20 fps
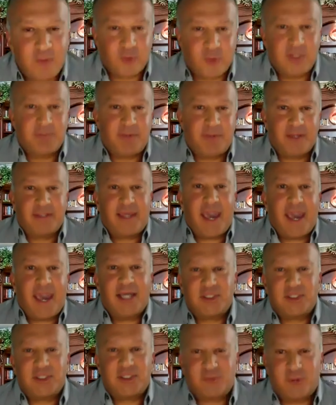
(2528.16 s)
to pay cash
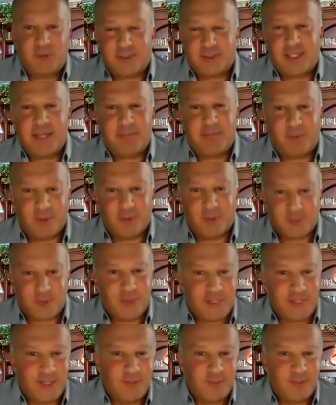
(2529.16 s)
for our staples when we
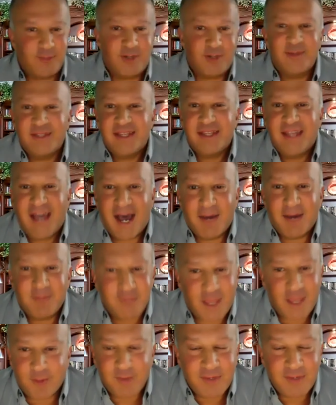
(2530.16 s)
need one.
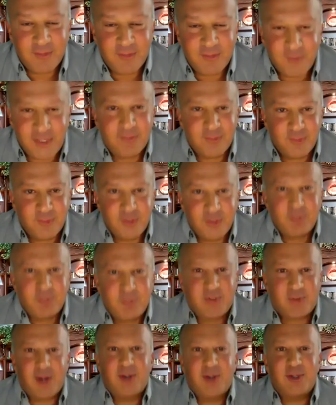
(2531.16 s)
We
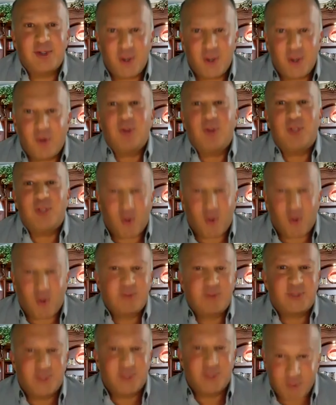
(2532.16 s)
require no loans
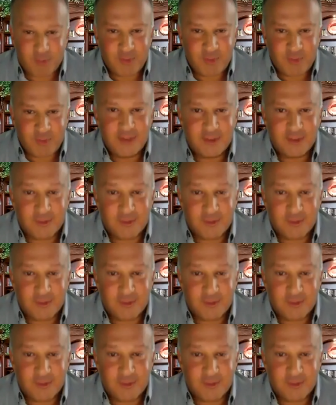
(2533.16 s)
to do what we do.